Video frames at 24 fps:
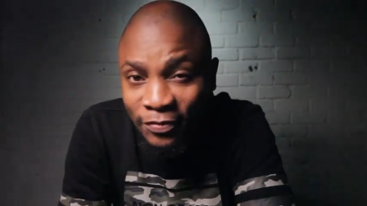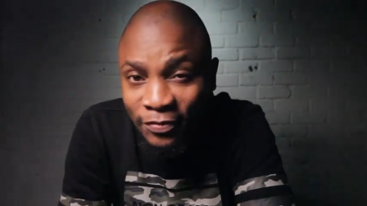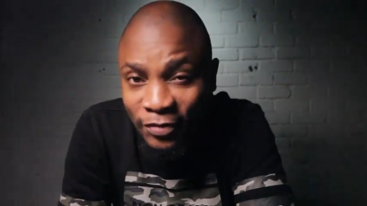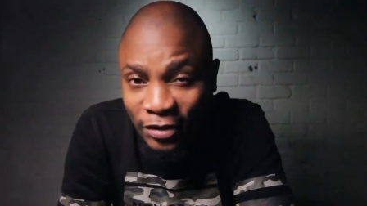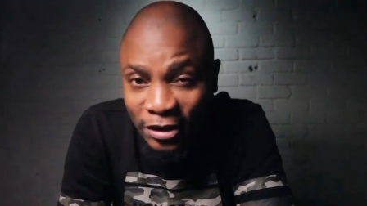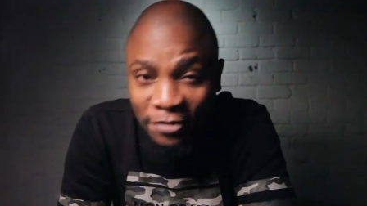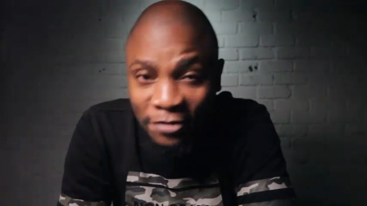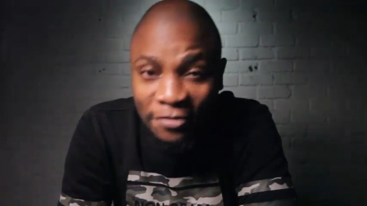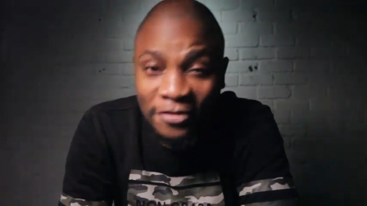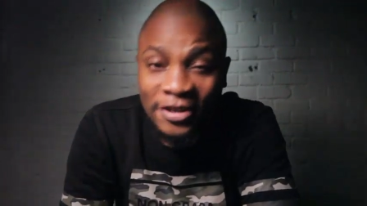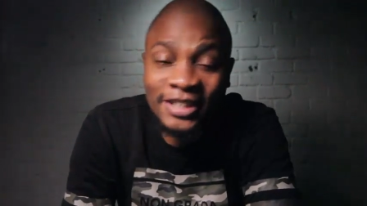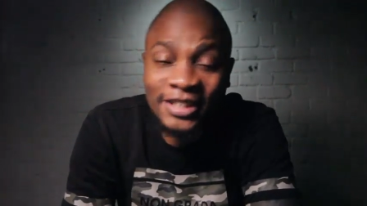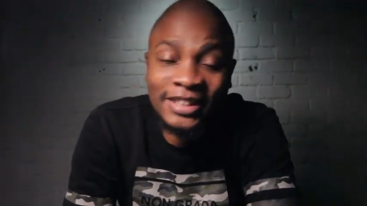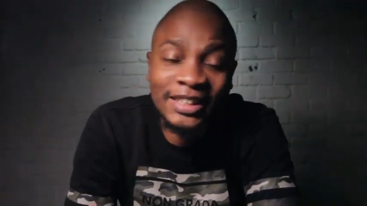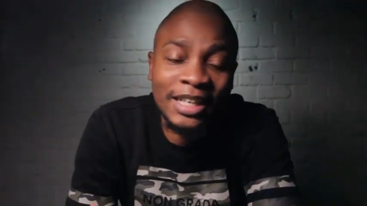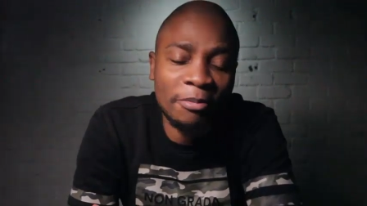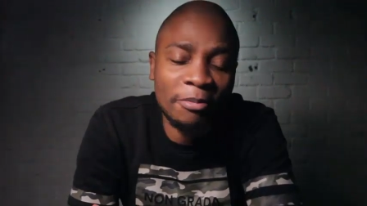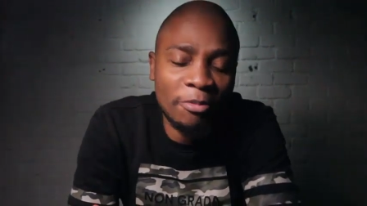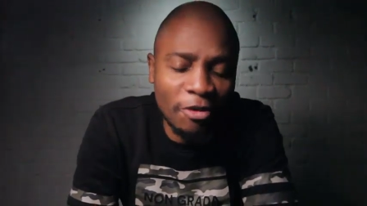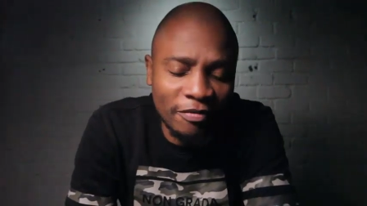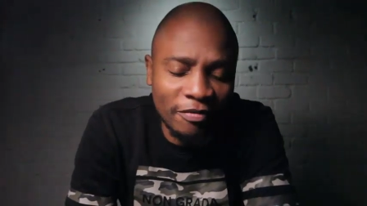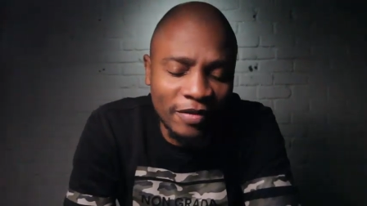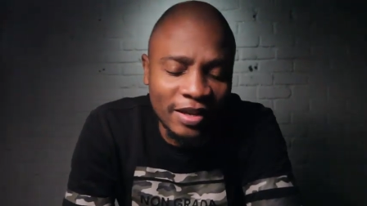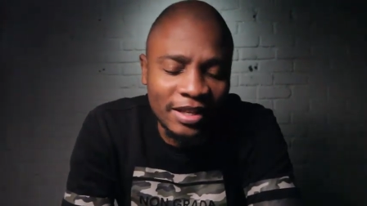If it's the first
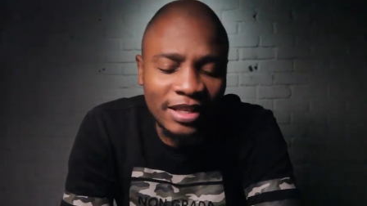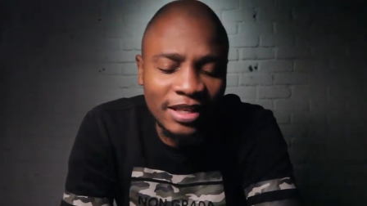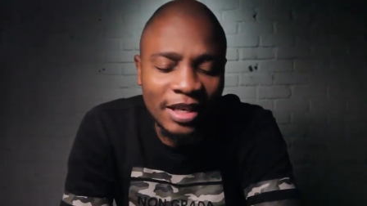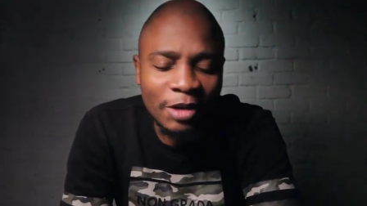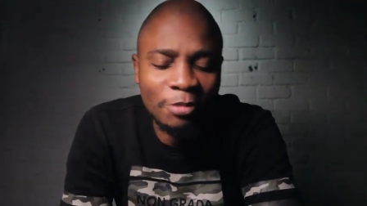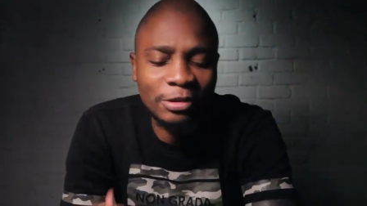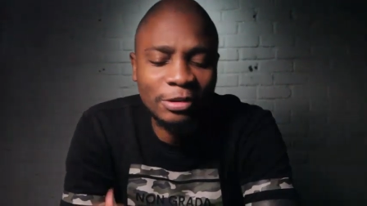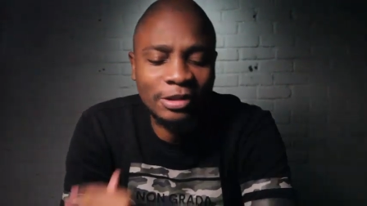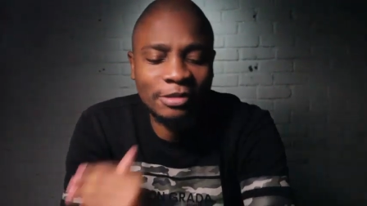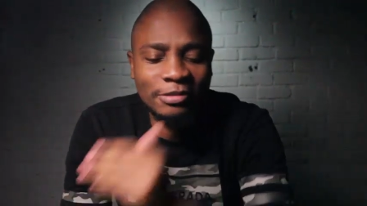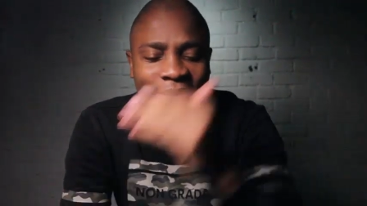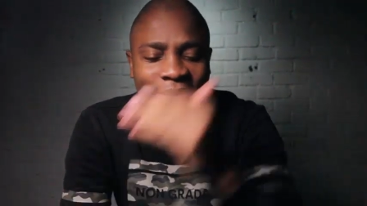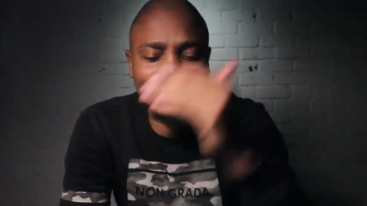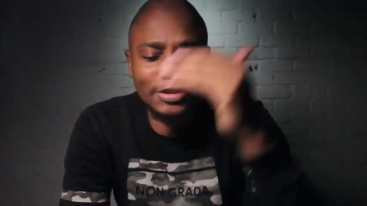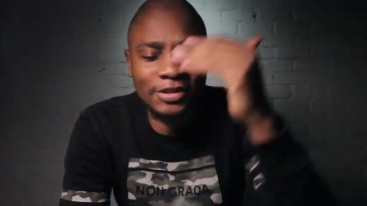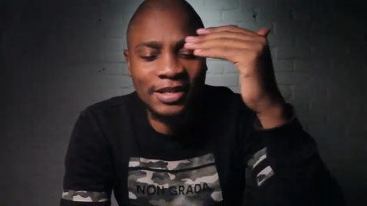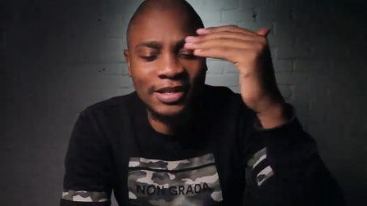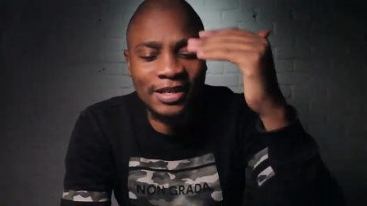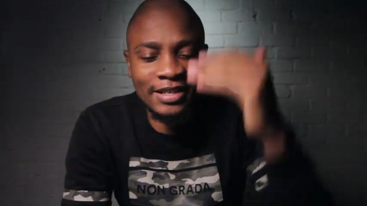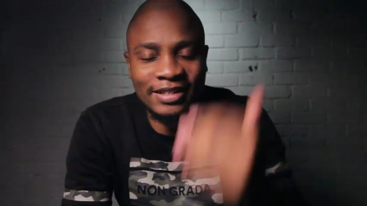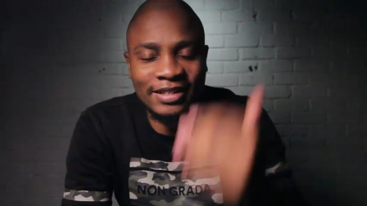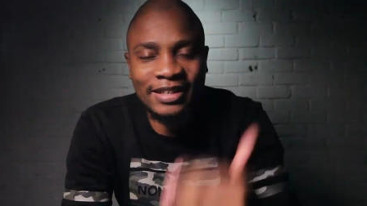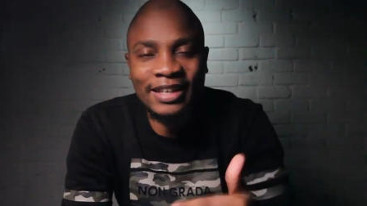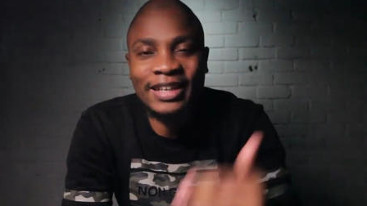time over here, we do this
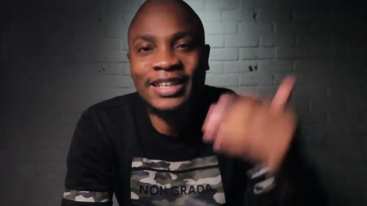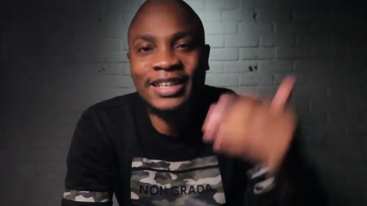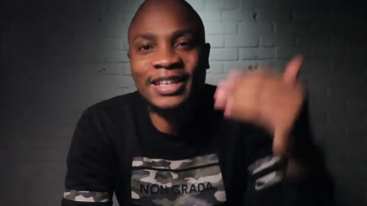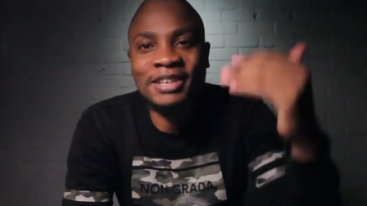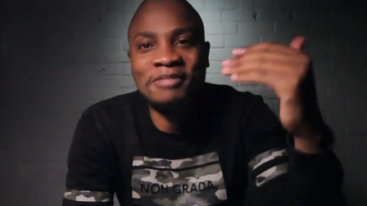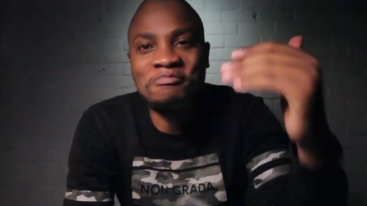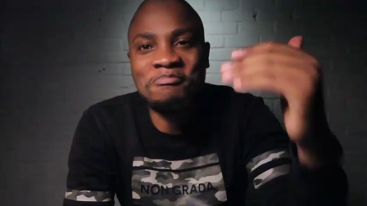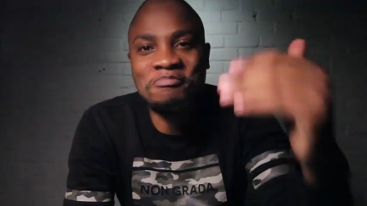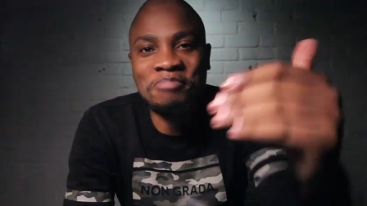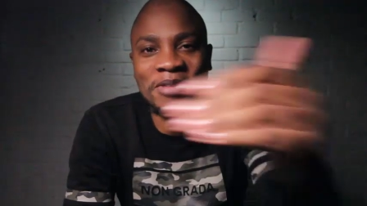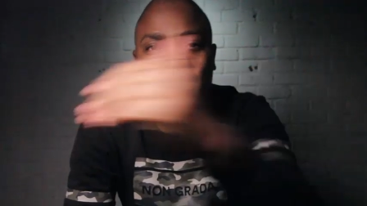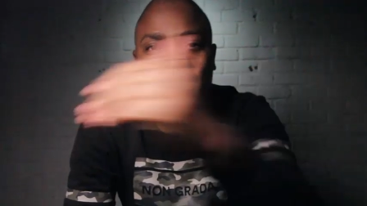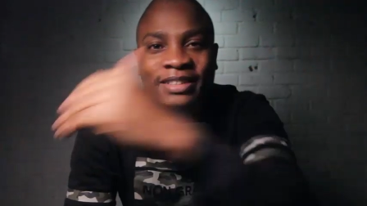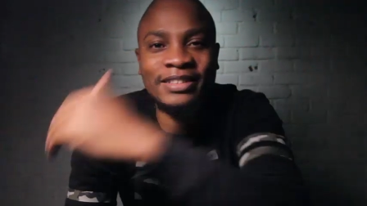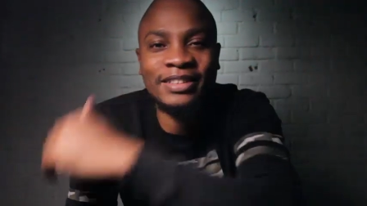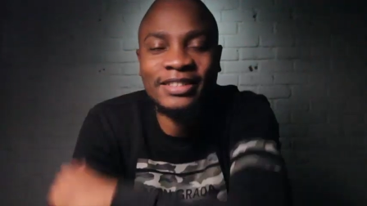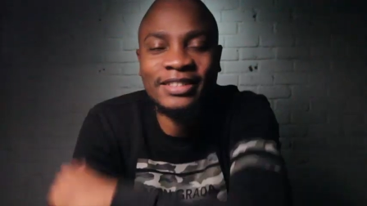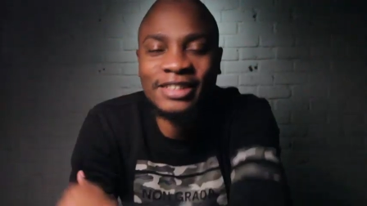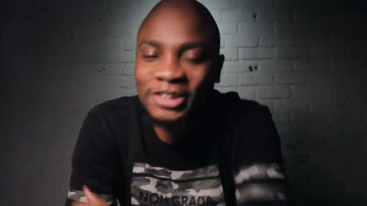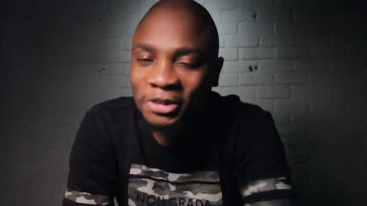on a daily basis.